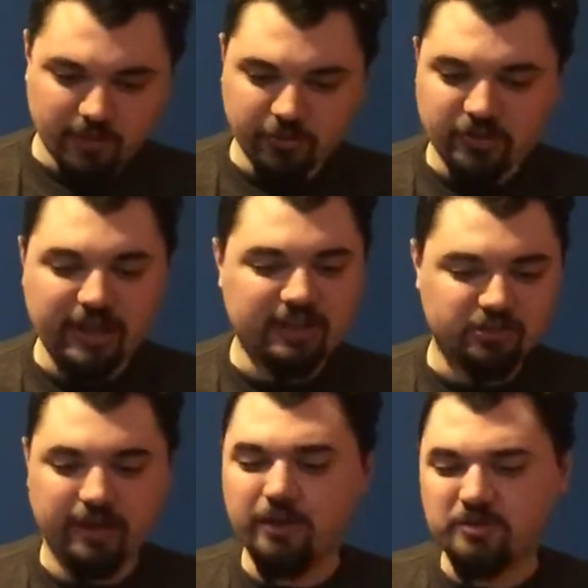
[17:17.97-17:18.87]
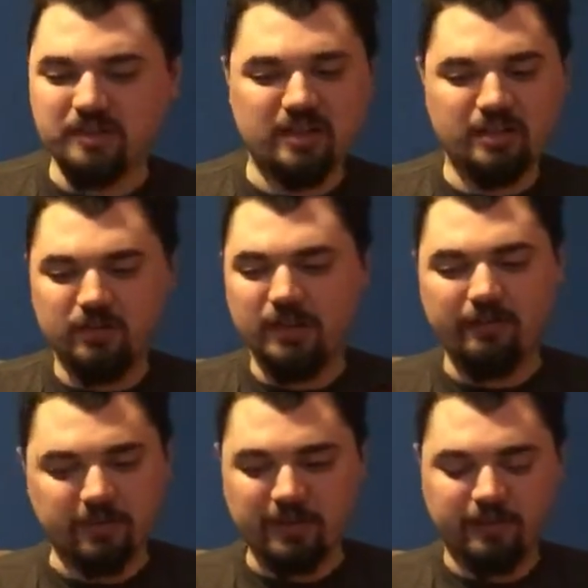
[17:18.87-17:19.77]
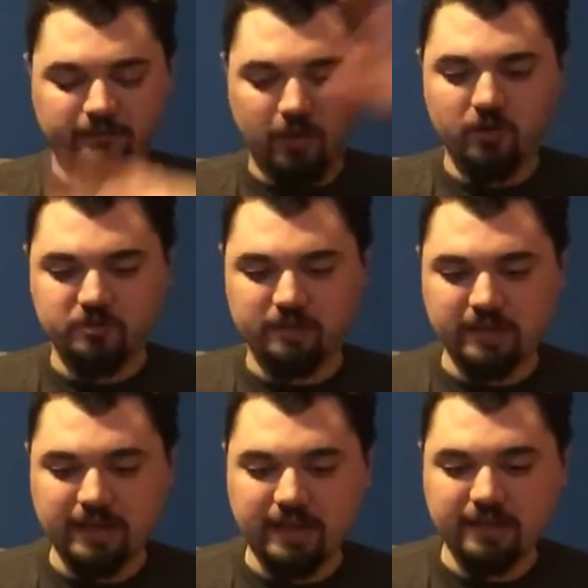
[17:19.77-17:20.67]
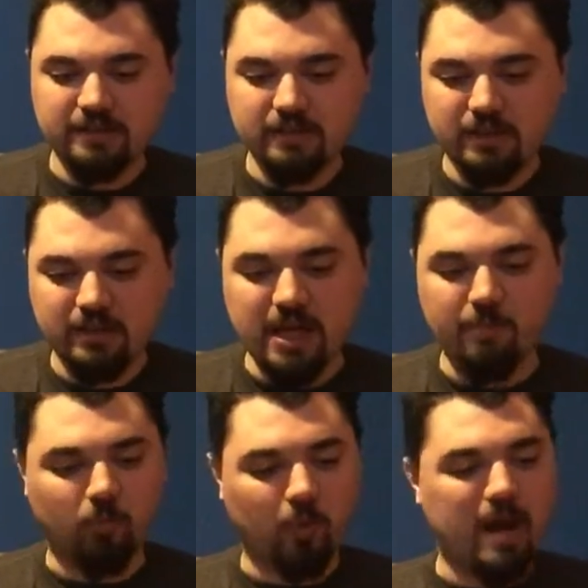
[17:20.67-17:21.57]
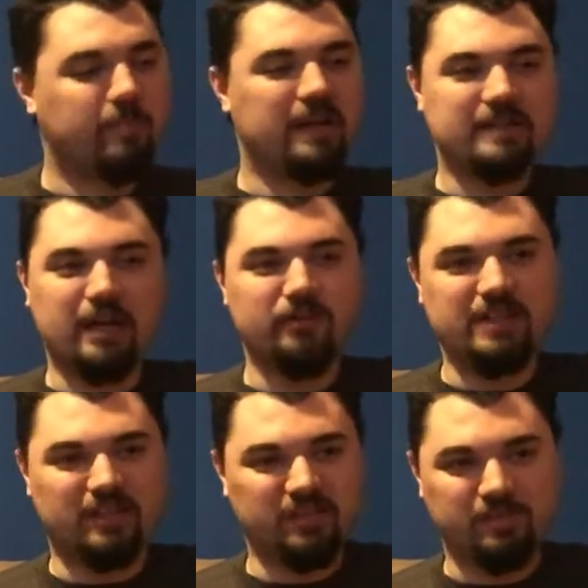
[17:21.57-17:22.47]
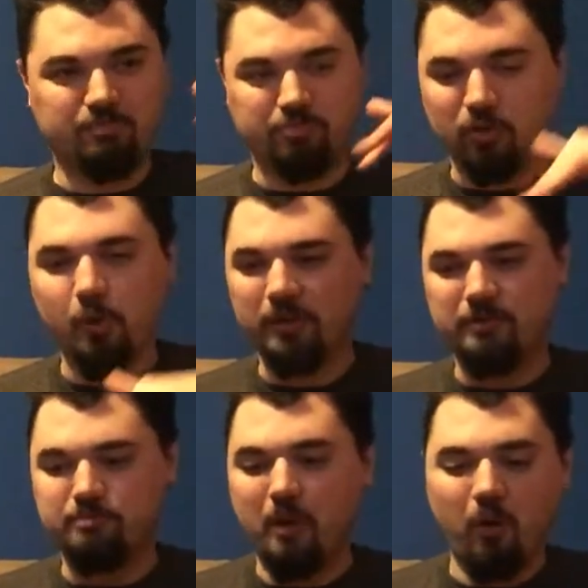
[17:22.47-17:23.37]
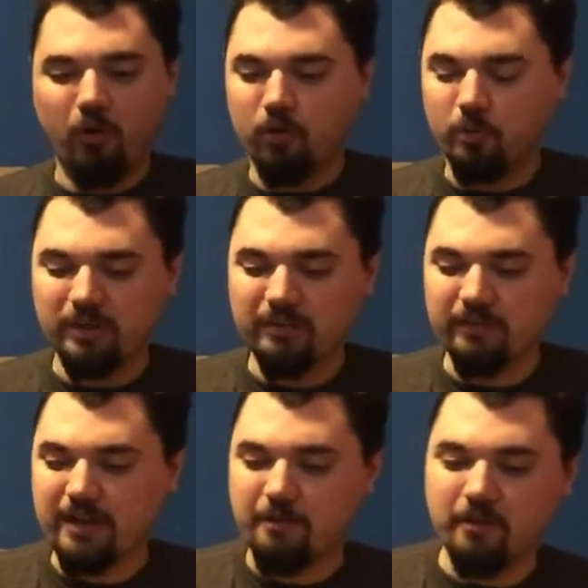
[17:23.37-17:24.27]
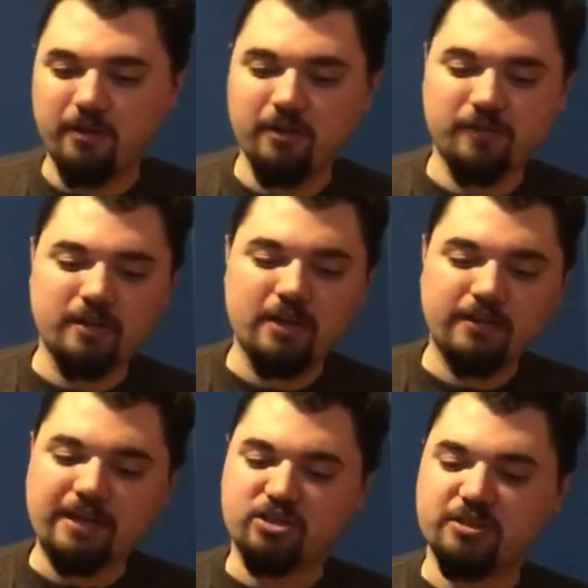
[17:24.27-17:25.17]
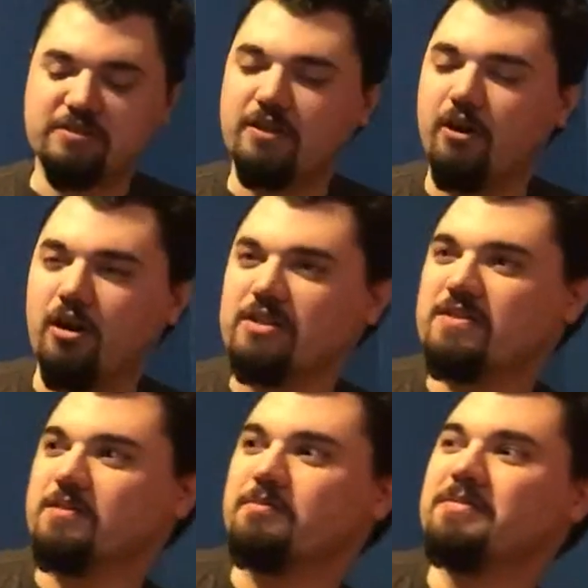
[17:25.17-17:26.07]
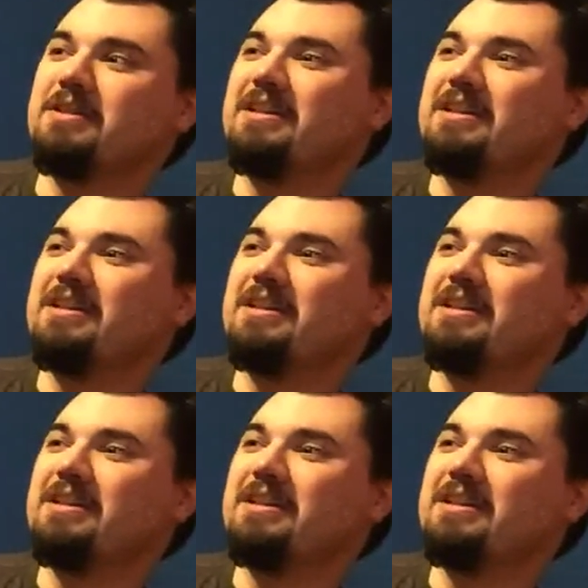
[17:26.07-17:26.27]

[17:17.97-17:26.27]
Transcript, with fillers: the Danny Trejo scene, and everything that follows with that him ramping down the exploding barn or whatever that was. That shit's awesome.